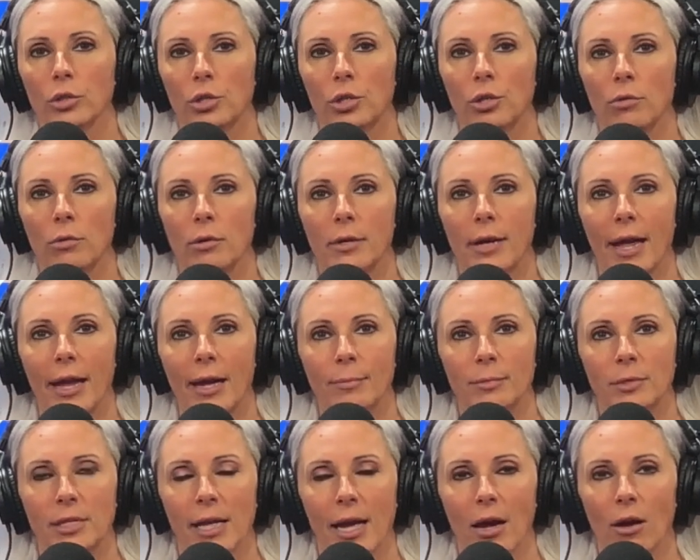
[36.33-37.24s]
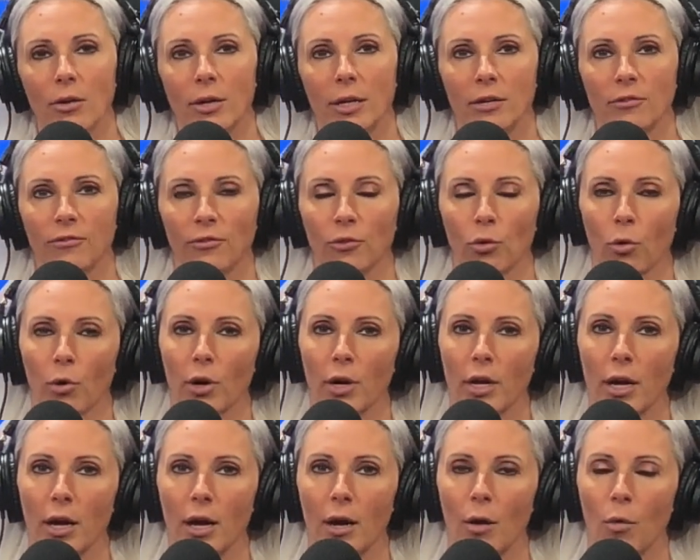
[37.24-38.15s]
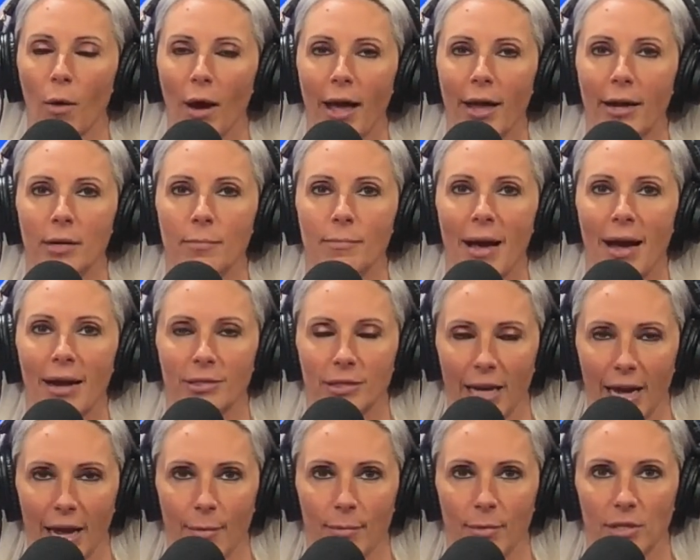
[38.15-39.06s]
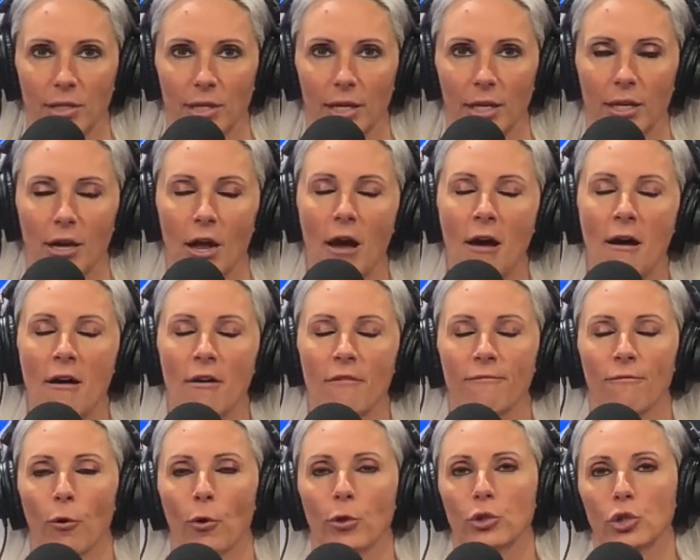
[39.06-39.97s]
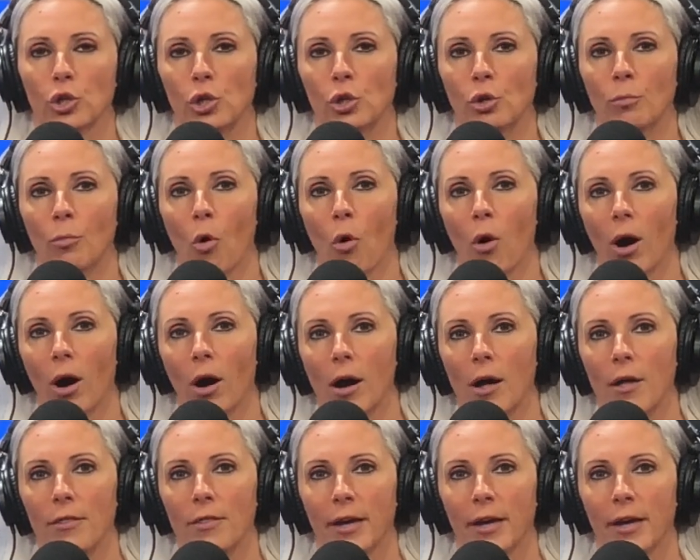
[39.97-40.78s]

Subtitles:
2 games down in Florida, heading back to Edmonton for 2 more.